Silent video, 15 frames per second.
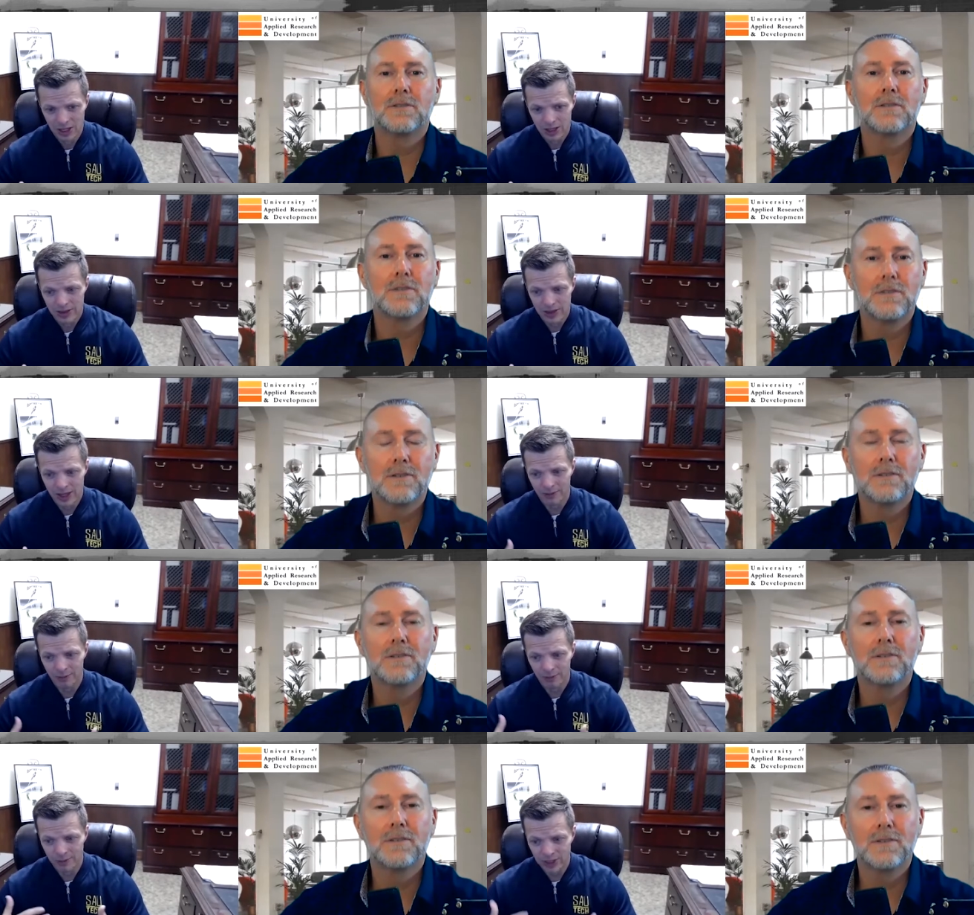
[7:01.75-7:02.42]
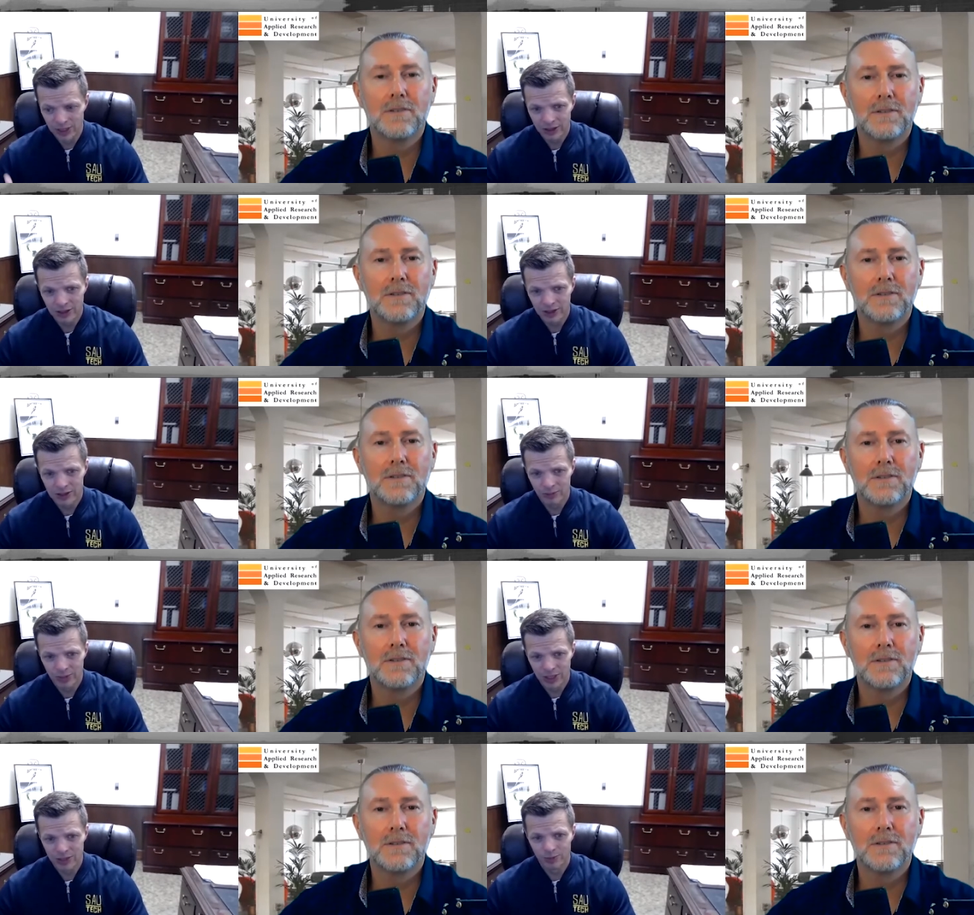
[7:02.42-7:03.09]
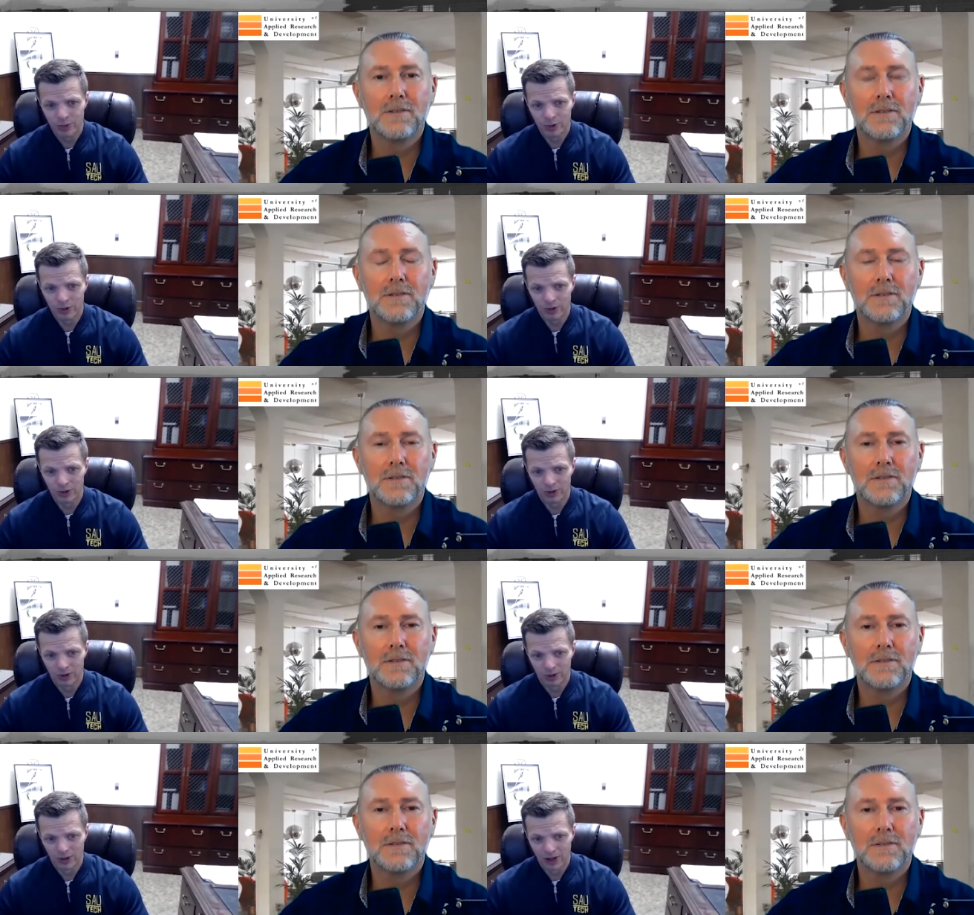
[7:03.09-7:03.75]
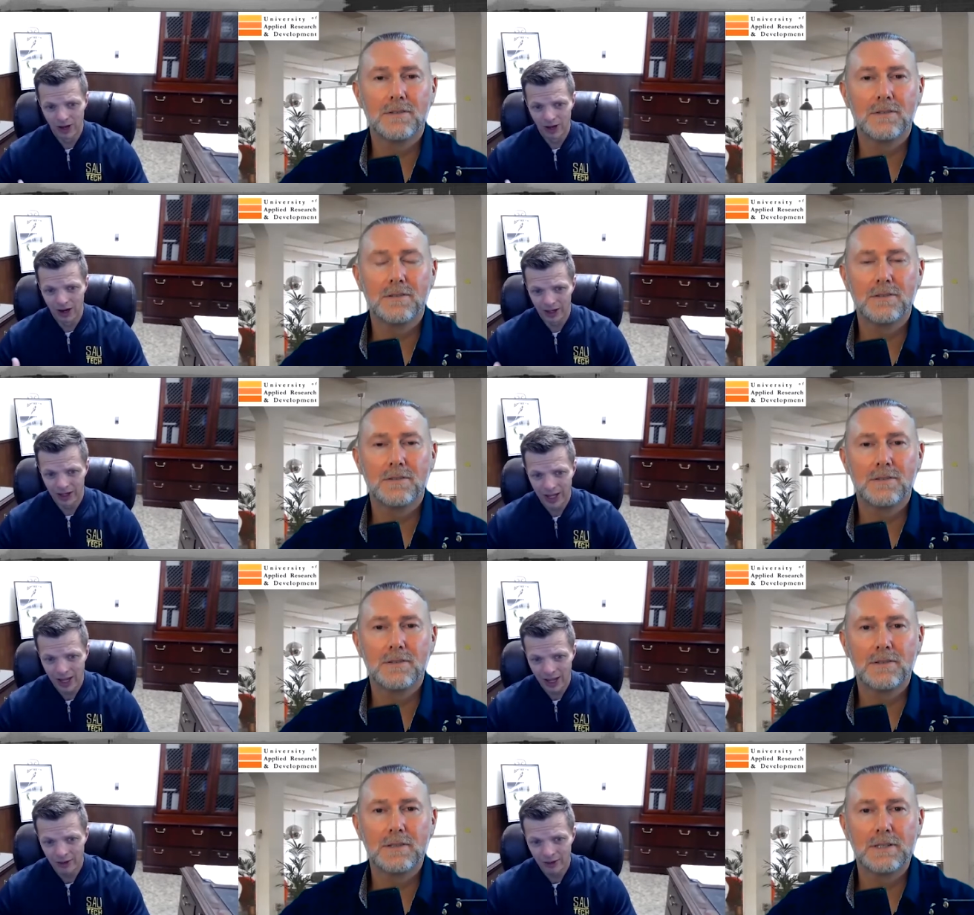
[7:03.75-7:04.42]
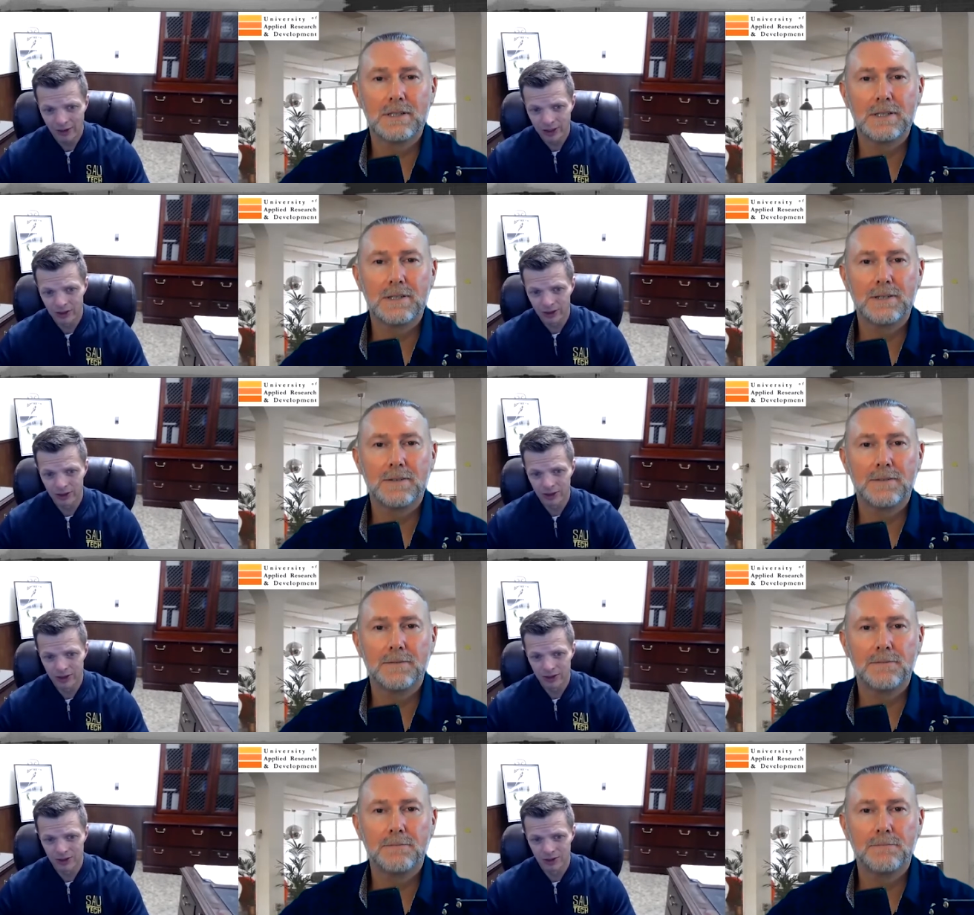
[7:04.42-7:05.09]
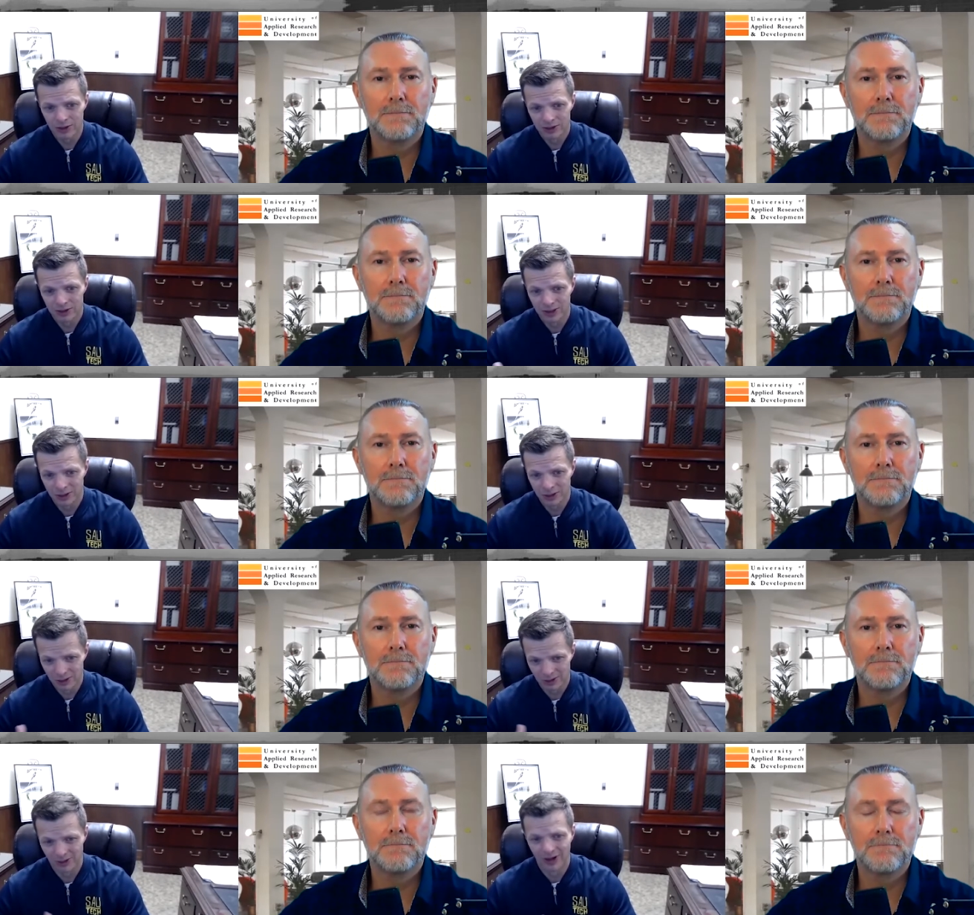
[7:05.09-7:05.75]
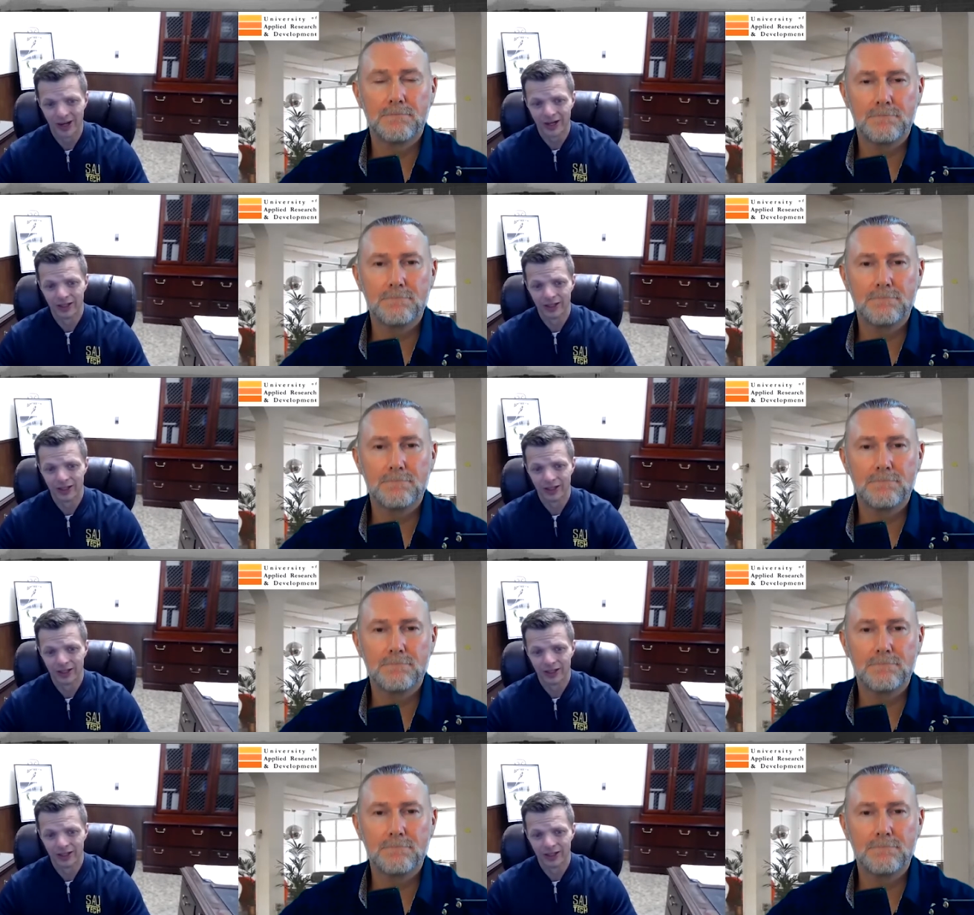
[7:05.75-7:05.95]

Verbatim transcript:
Speaker 1: that millions of people are counting on you to do it right